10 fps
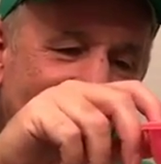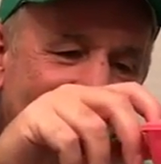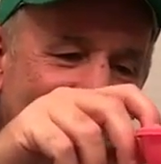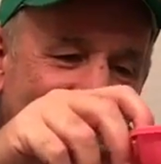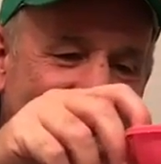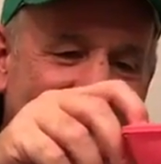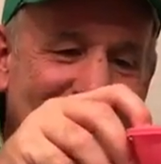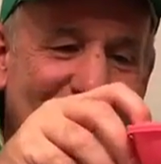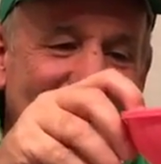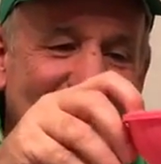So
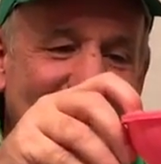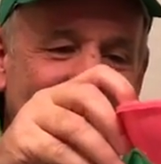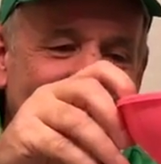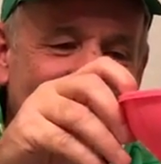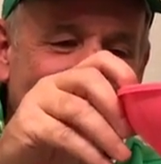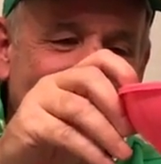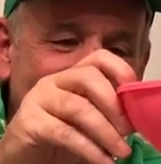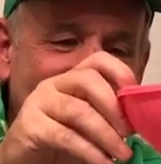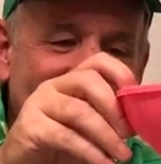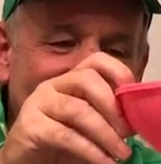that's us got a
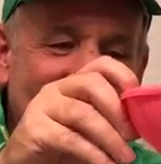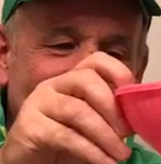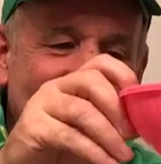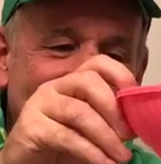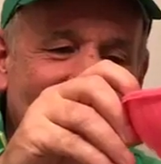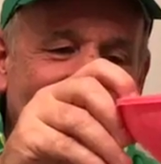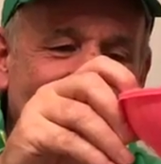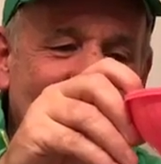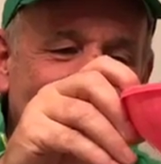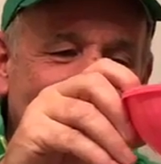
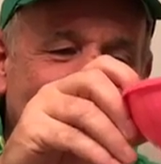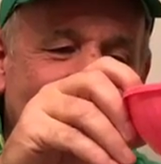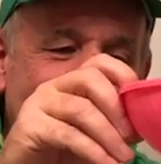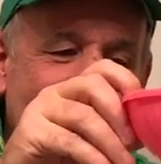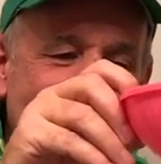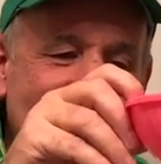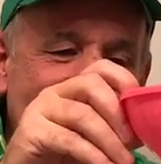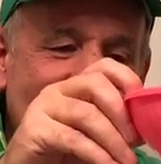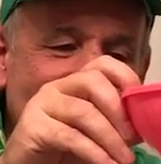litre of Kanzi,